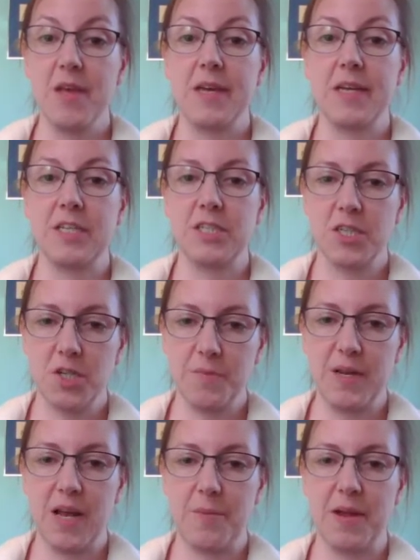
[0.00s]
consider
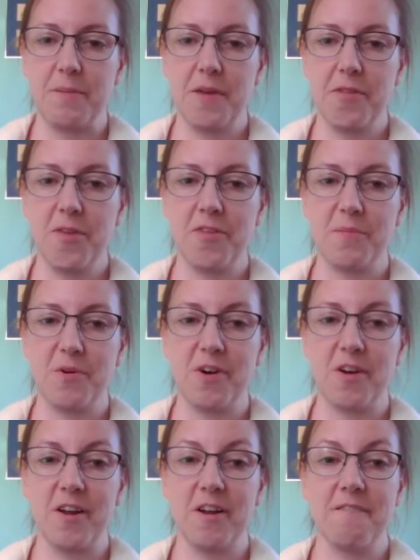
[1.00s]
becoming a monthly
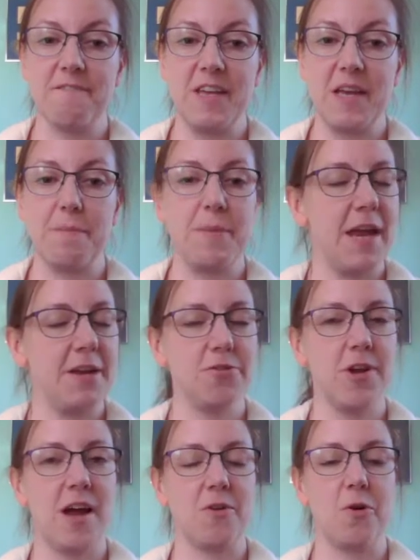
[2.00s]
supporter via
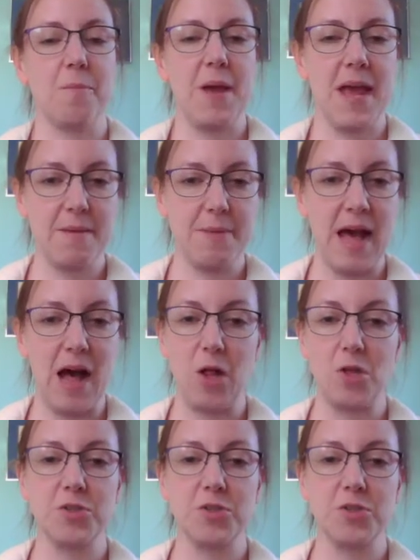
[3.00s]
Patreon or PayPal.